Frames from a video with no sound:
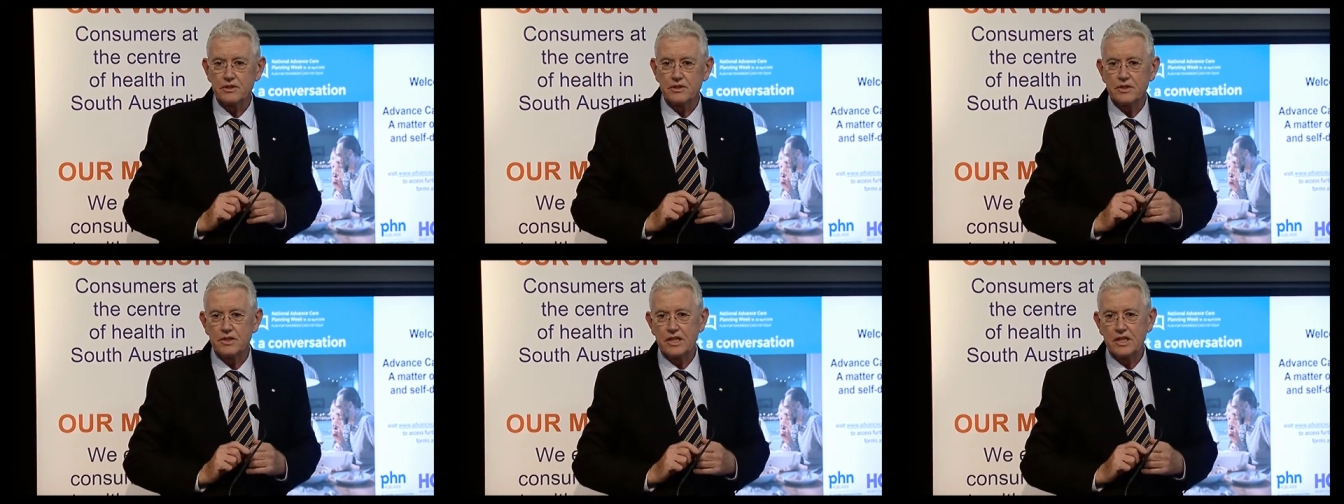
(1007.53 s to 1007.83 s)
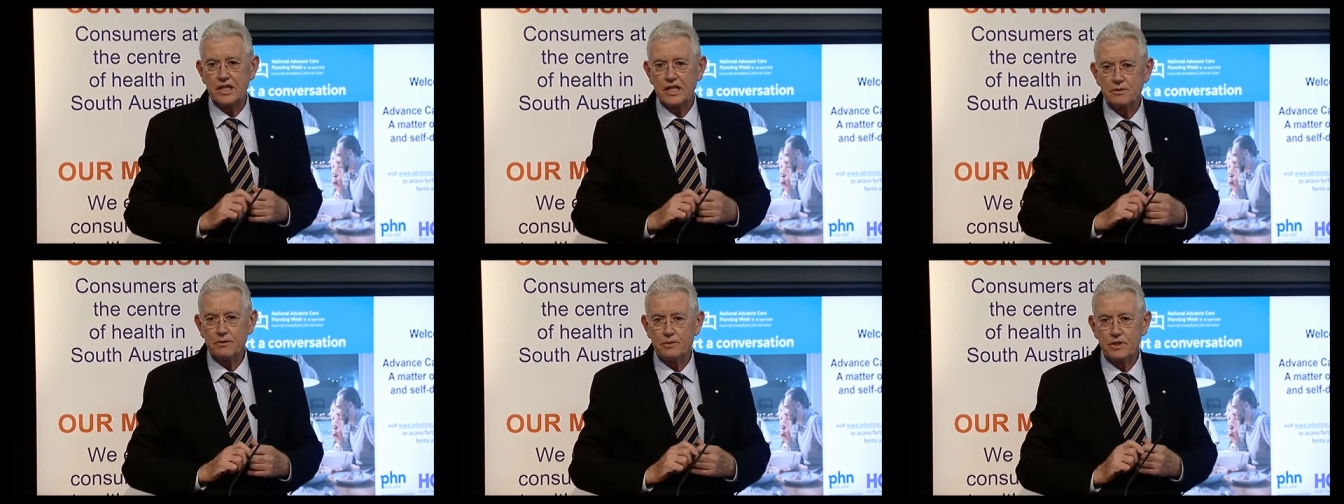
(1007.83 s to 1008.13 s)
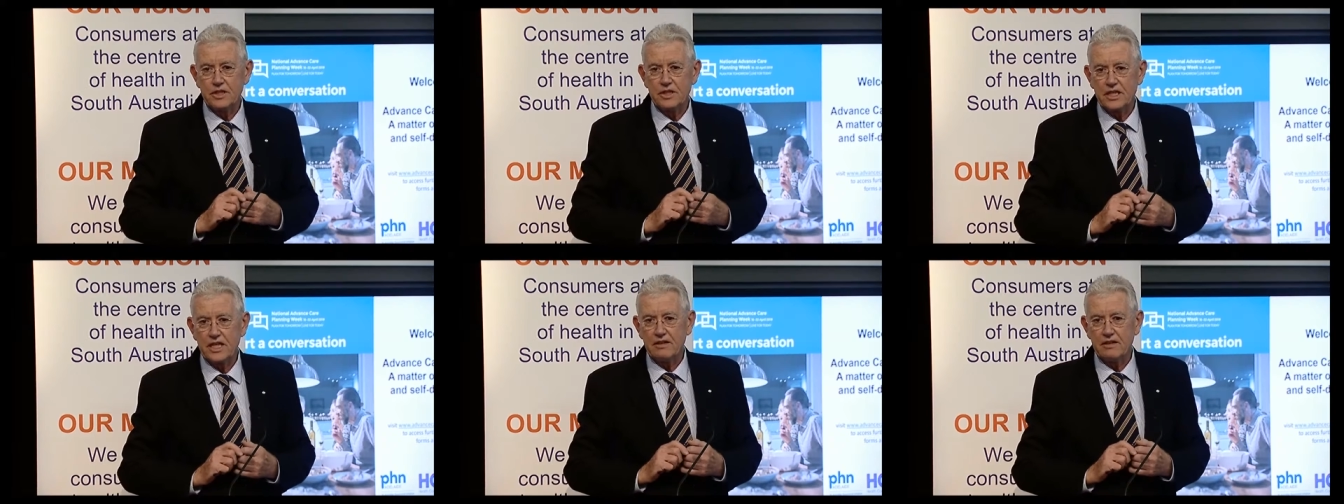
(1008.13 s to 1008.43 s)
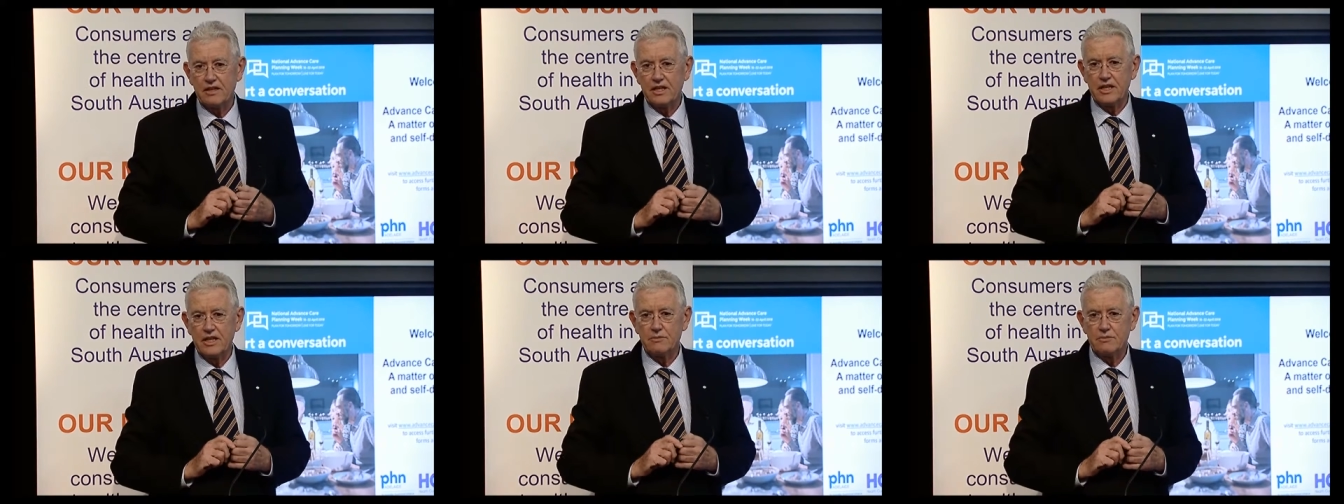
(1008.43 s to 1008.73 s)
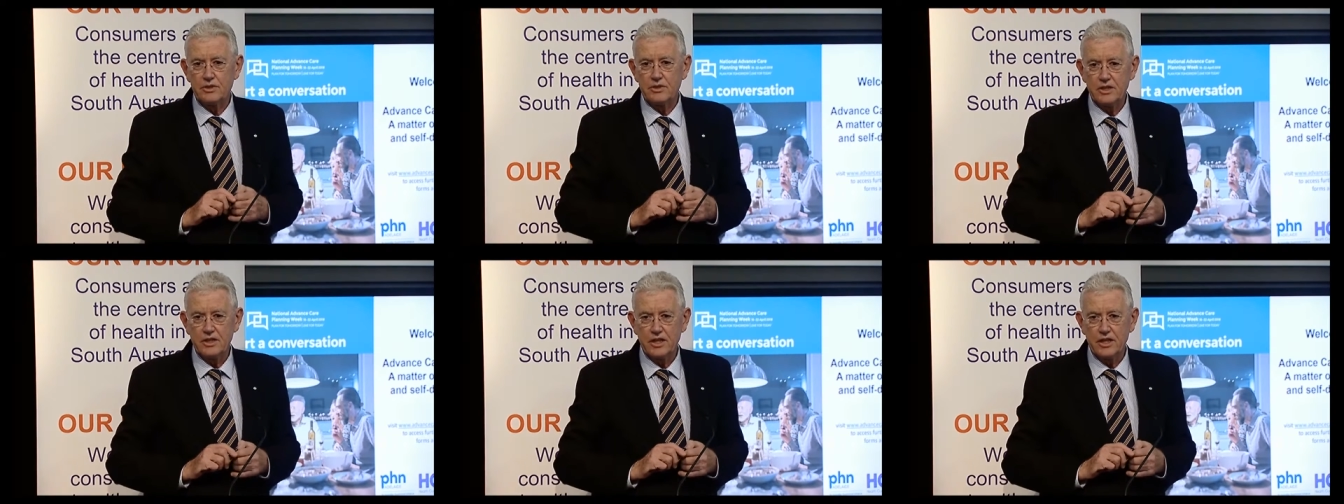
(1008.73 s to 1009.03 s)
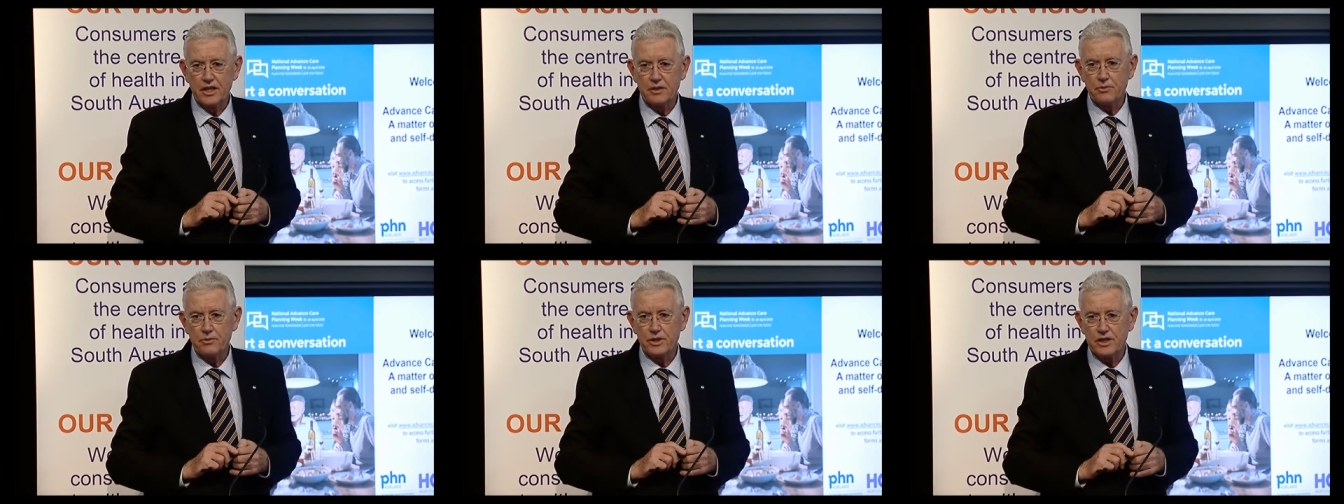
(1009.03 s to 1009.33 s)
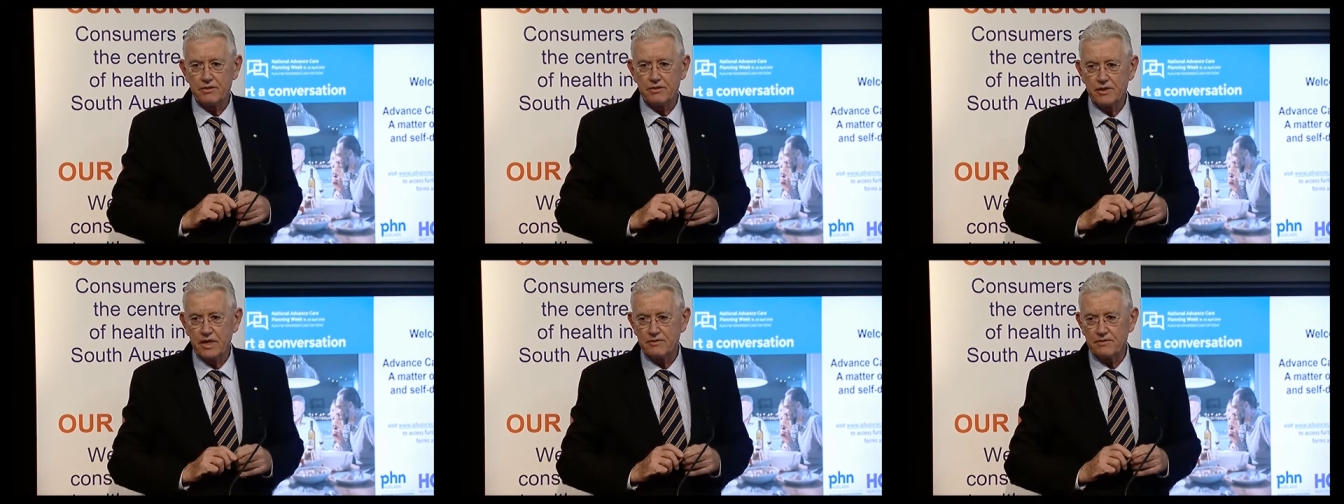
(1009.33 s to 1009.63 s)
Do your homework. Go home, do your homework.
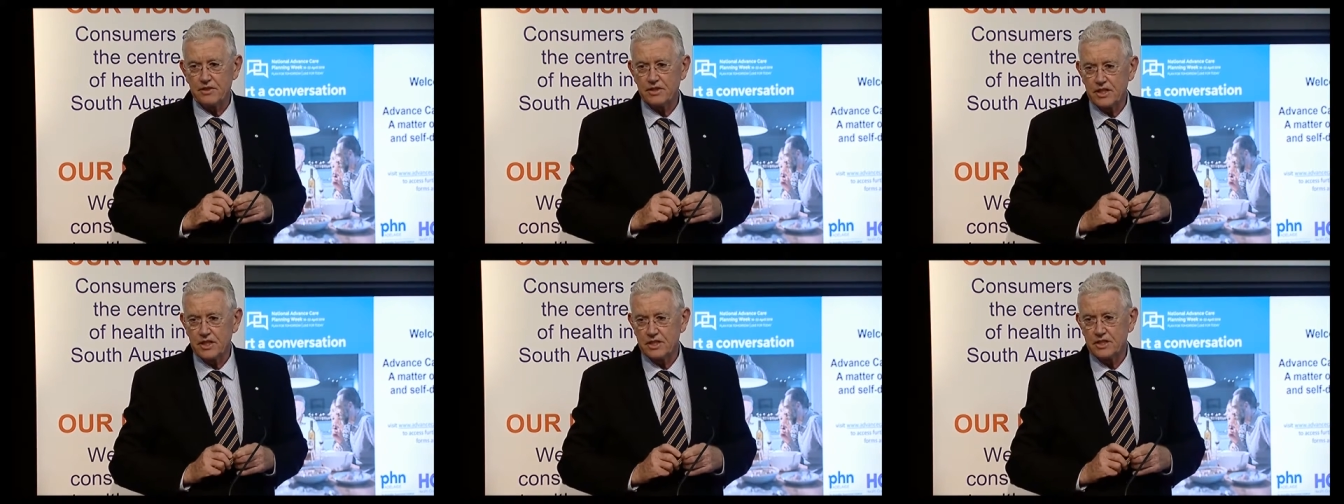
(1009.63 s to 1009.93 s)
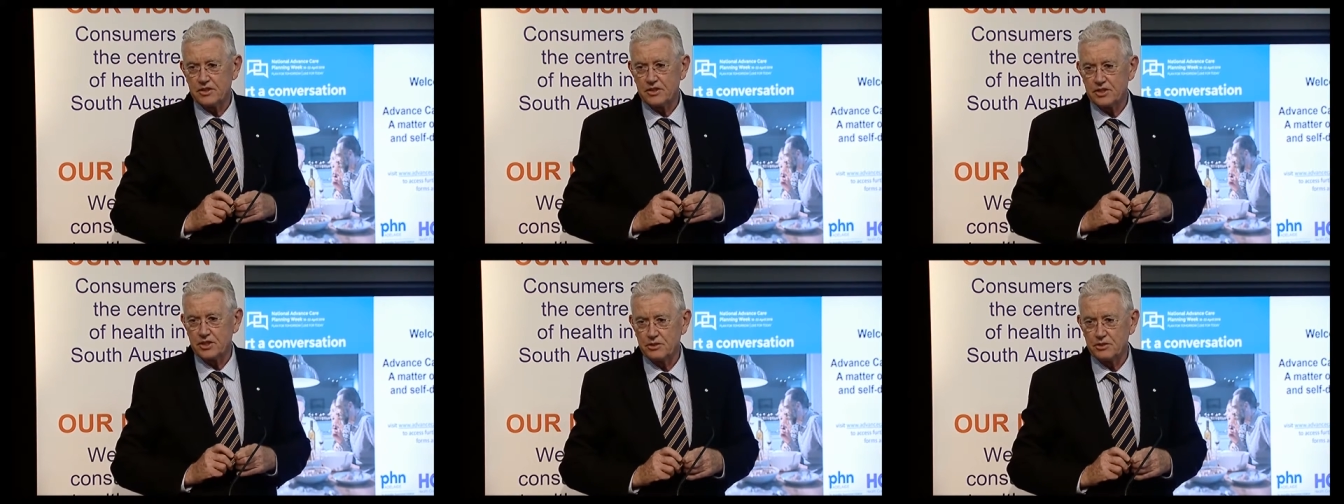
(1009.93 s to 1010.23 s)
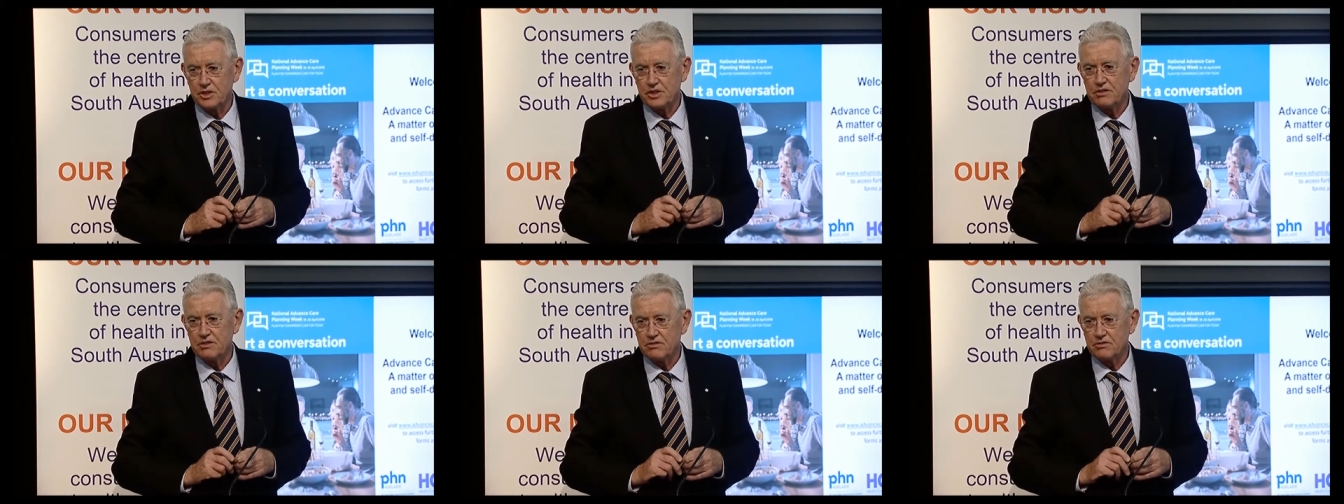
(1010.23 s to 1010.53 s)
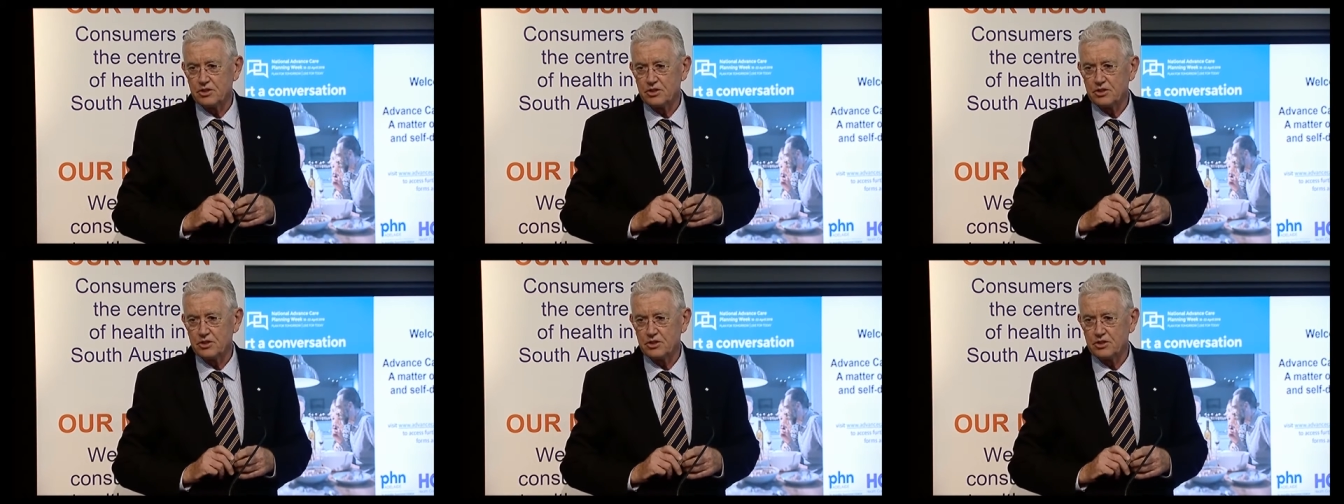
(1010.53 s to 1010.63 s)
If you haven't done it, do it.